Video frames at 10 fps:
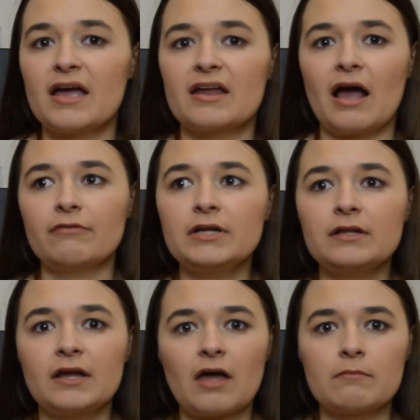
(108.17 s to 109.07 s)
And I really
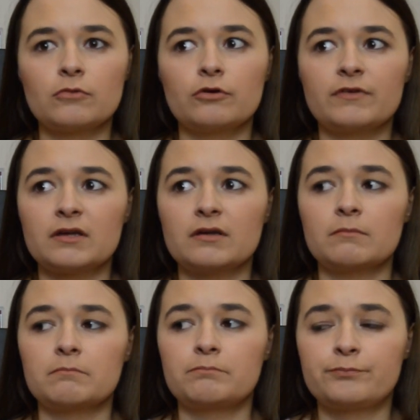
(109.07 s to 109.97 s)
like that
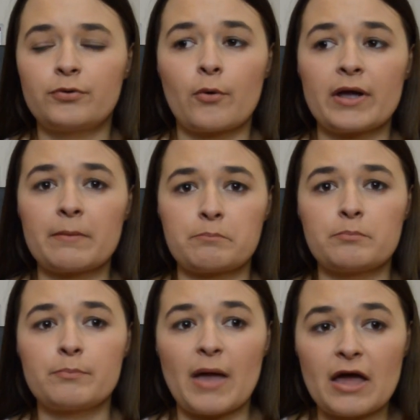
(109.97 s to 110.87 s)
movie point
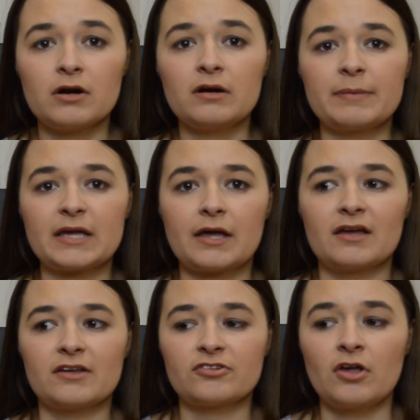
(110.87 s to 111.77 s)
better
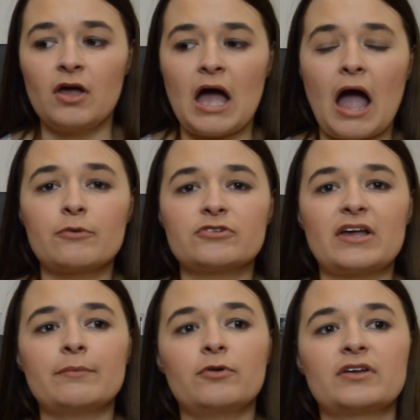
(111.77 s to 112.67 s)
because I was
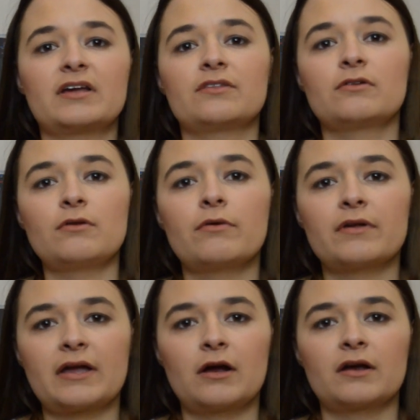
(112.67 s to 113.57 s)
able to get to know
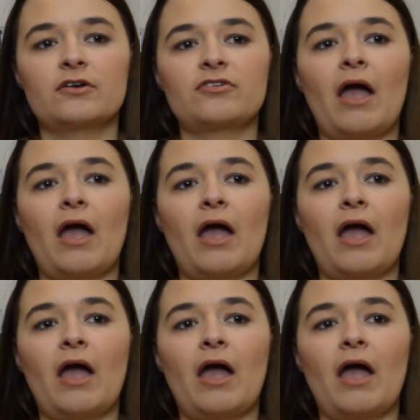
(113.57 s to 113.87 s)
the characters,